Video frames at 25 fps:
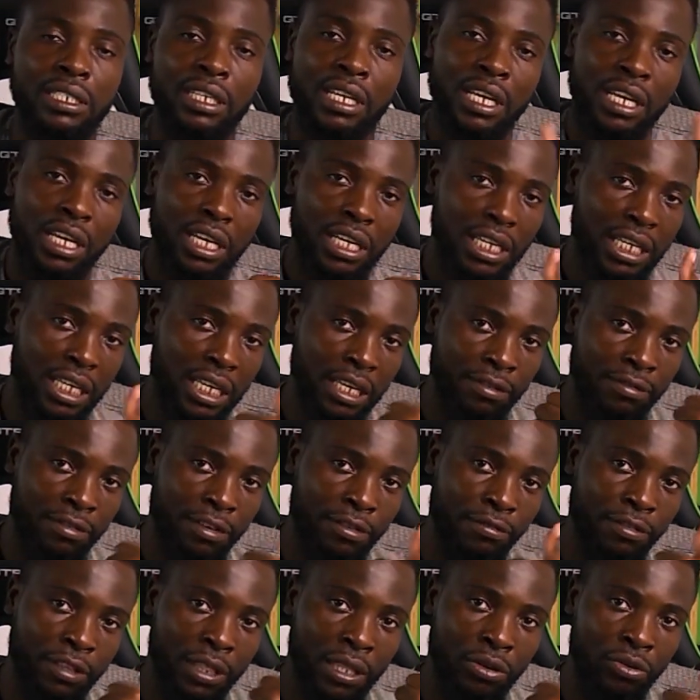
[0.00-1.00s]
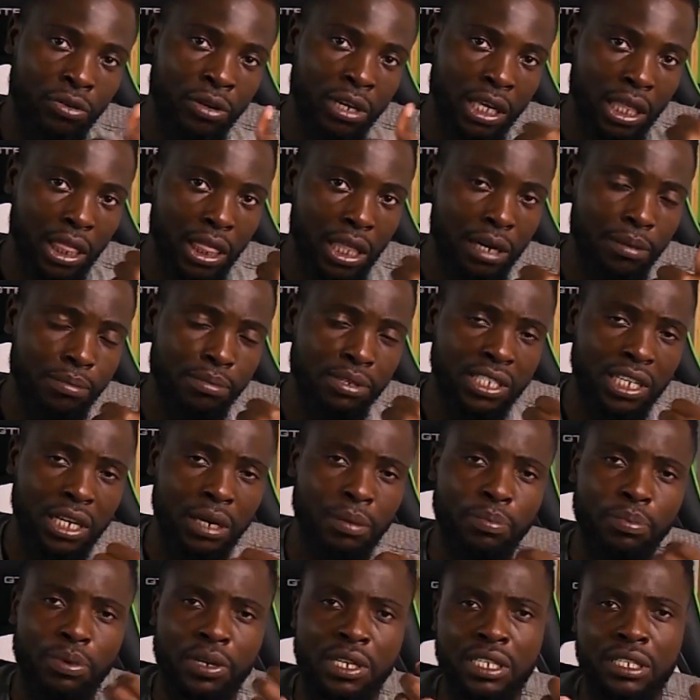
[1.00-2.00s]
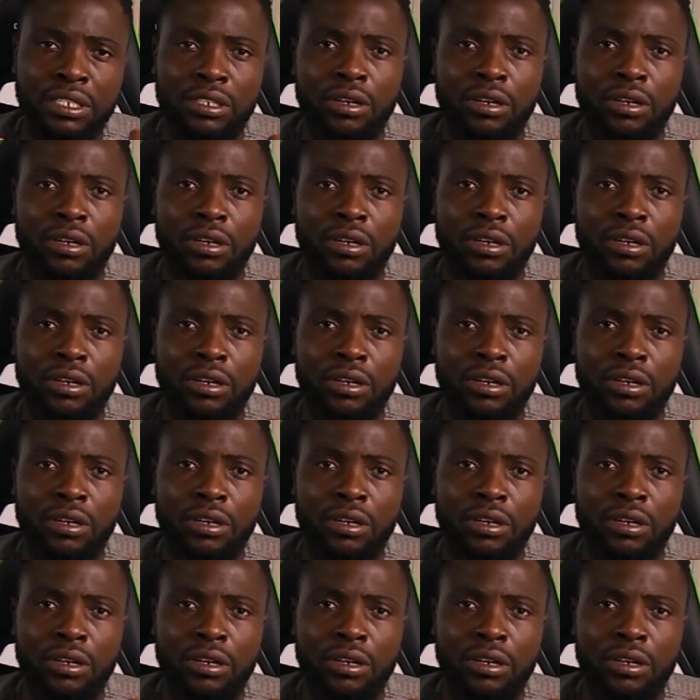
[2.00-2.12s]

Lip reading: please give a video a thumbs